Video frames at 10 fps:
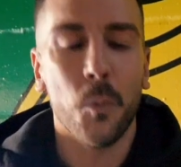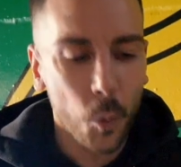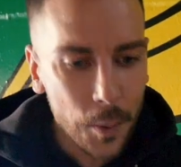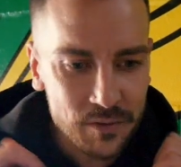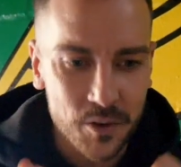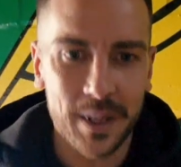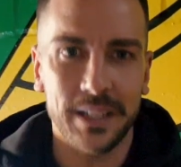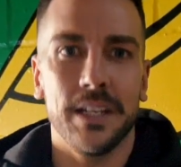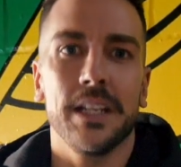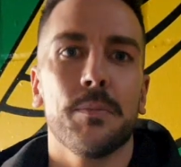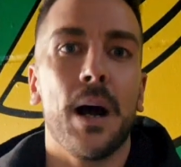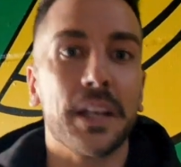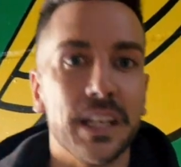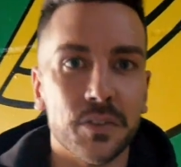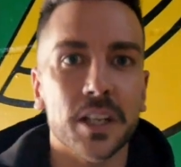War Paint for Men is
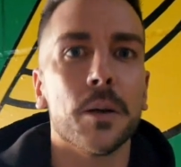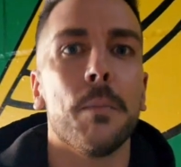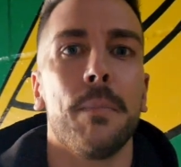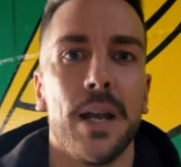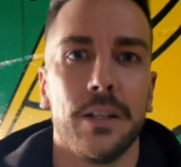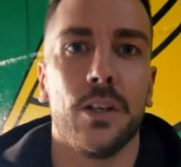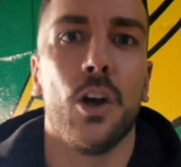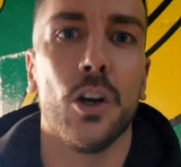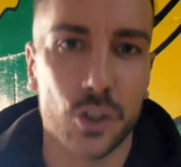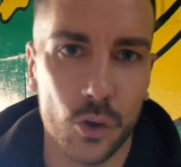about giving men a